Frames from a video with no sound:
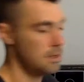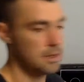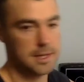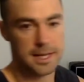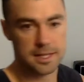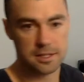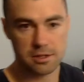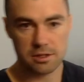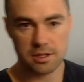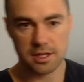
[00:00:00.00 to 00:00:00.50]

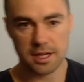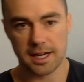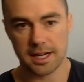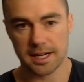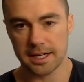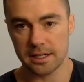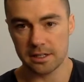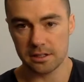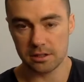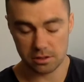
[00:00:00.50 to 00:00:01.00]
That's your
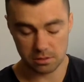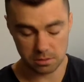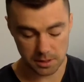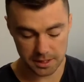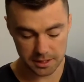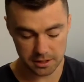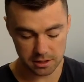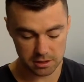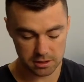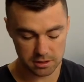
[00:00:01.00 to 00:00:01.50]
target.
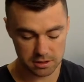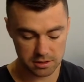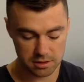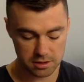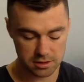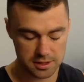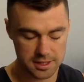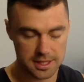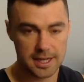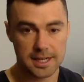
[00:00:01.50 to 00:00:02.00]
$20 is
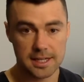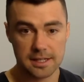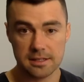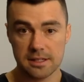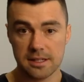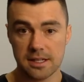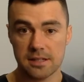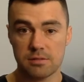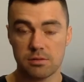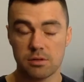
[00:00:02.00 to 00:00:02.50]
your target.
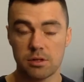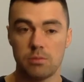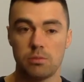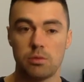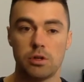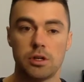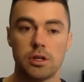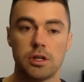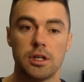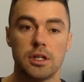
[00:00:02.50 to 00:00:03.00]
So that's what you
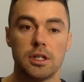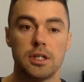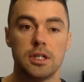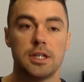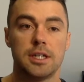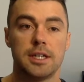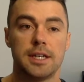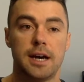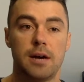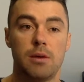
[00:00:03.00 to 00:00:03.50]
want.
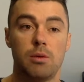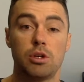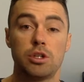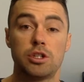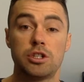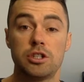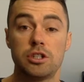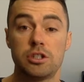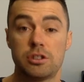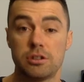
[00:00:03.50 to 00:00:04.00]
Now, I
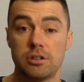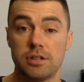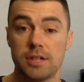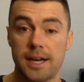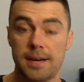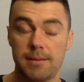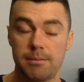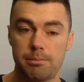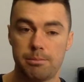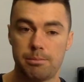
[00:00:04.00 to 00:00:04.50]
want you to do
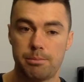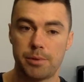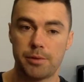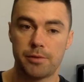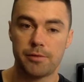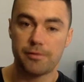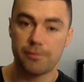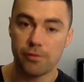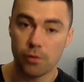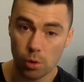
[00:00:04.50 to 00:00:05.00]
that
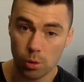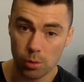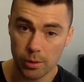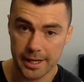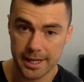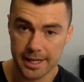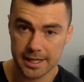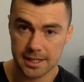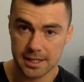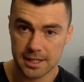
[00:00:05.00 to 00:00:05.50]
before we
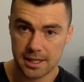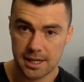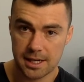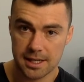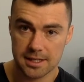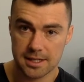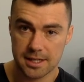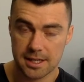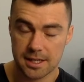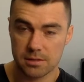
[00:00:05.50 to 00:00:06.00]
get to
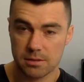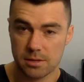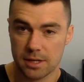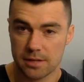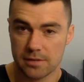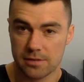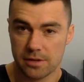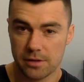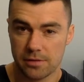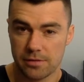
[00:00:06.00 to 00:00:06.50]
class next week.
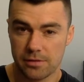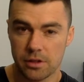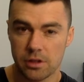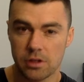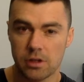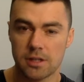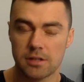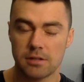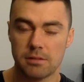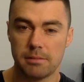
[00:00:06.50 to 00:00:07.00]
So, for you
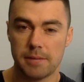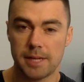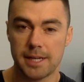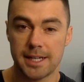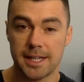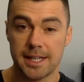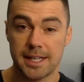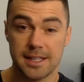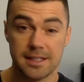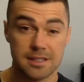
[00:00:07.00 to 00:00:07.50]
guys on
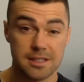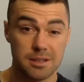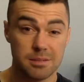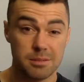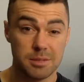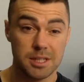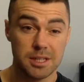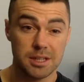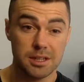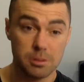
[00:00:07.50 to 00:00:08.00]
Monday, that's going to
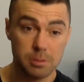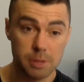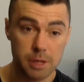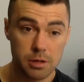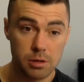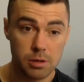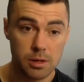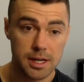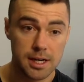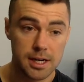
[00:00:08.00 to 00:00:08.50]
be a little bit
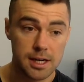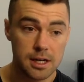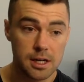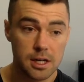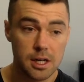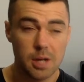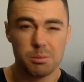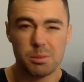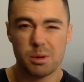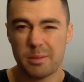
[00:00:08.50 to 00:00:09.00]
quicker.
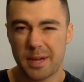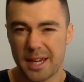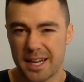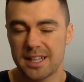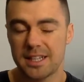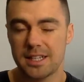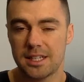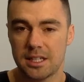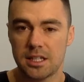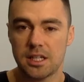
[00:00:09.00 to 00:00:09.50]
But
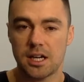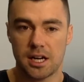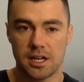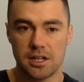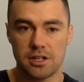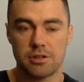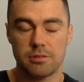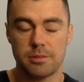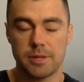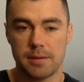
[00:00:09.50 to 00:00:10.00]
mainly, you know,
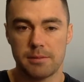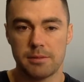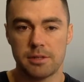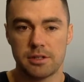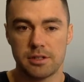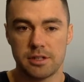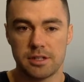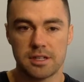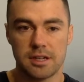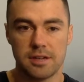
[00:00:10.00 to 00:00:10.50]
you should be able to
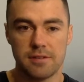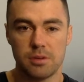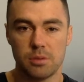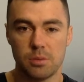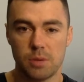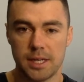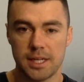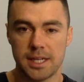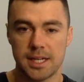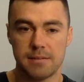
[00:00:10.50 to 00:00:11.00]
do this over the
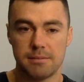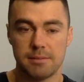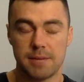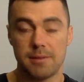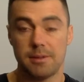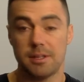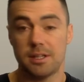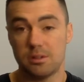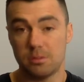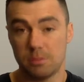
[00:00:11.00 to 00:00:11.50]
weekend,
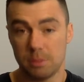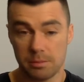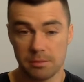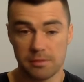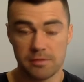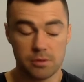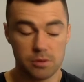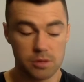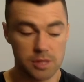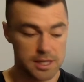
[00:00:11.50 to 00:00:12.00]
maybe a little bit
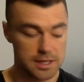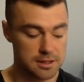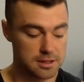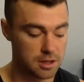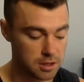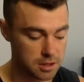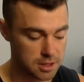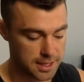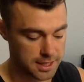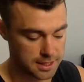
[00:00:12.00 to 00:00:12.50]
before then. It's
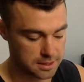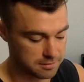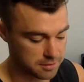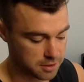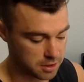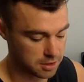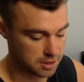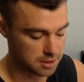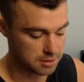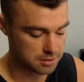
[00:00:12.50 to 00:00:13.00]
holidays for
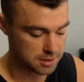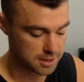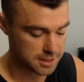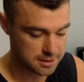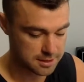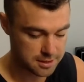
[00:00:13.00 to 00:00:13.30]
you guys, right?